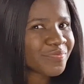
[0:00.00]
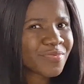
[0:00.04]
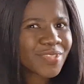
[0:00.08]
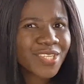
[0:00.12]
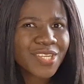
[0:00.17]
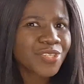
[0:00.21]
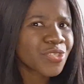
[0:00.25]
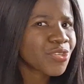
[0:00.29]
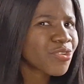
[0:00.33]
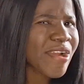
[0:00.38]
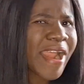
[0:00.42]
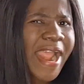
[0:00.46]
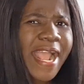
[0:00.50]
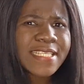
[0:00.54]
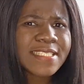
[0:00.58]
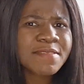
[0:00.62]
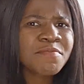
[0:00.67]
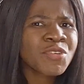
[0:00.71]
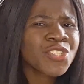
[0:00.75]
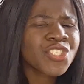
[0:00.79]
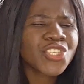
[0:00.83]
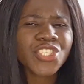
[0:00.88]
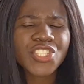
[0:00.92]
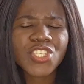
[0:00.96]
try as
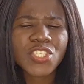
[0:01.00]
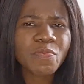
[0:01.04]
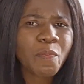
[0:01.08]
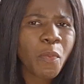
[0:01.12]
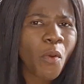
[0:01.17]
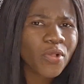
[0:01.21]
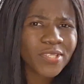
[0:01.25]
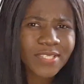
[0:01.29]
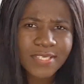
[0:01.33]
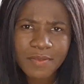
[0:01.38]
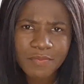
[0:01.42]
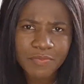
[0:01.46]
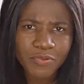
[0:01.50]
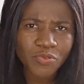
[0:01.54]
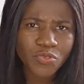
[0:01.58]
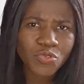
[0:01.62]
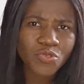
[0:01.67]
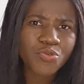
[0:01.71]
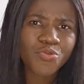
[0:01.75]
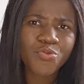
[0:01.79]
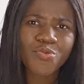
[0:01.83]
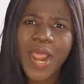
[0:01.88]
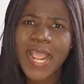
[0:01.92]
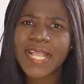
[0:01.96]
much as possible to
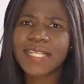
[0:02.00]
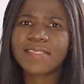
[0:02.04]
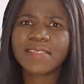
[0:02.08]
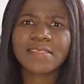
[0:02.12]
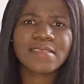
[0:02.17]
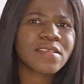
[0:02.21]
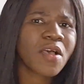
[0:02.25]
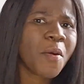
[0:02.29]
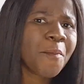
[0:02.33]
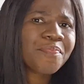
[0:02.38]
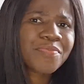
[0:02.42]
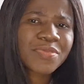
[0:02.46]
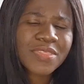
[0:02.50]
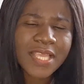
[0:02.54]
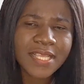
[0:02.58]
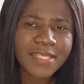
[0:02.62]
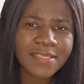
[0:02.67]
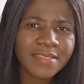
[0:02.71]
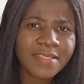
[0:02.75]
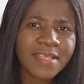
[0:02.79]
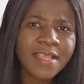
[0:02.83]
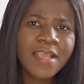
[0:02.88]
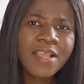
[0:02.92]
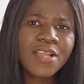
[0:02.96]
write something
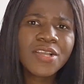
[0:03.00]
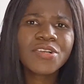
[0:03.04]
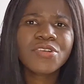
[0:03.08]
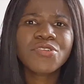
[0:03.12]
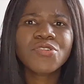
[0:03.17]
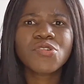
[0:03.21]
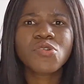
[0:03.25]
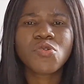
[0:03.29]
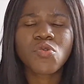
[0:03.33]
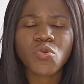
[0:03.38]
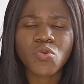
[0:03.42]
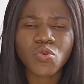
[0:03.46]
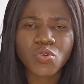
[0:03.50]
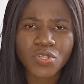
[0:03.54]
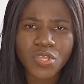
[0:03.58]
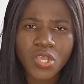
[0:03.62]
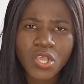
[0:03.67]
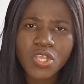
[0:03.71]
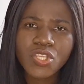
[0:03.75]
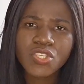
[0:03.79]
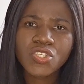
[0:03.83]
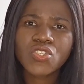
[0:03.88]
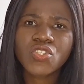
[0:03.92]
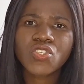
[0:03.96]
good,
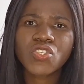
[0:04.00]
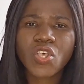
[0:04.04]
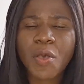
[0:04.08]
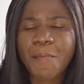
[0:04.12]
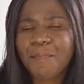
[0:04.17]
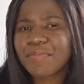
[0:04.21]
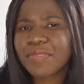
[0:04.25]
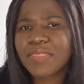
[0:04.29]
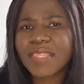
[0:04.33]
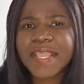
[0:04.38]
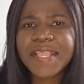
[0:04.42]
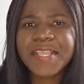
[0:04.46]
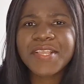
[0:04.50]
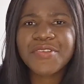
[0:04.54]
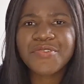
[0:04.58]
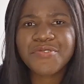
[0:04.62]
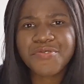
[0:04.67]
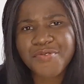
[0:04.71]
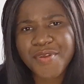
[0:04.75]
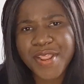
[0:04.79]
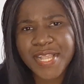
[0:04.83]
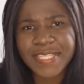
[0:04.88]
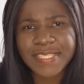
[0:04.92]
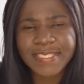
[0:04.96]
something
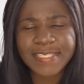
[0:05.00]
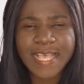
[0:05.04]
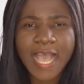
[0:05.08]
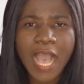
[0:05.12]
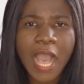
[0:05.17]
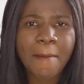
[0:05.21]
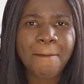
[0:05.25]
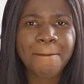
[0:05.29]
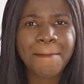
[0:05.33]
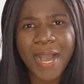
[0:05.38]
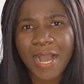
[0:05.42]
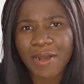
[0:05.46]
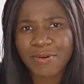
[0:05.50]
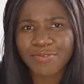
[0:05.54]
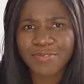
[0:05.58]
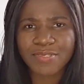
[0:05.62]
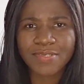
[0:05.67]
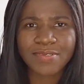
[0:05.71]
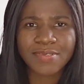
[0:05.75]
great about